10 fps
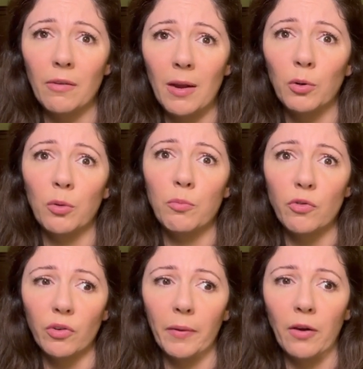able to
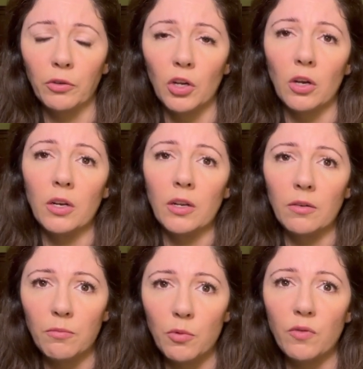move around good
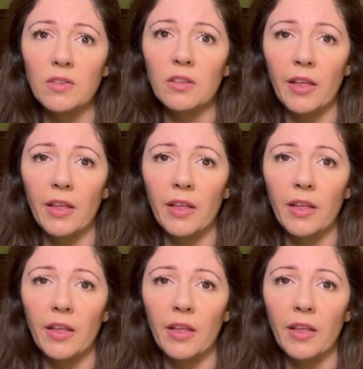and move his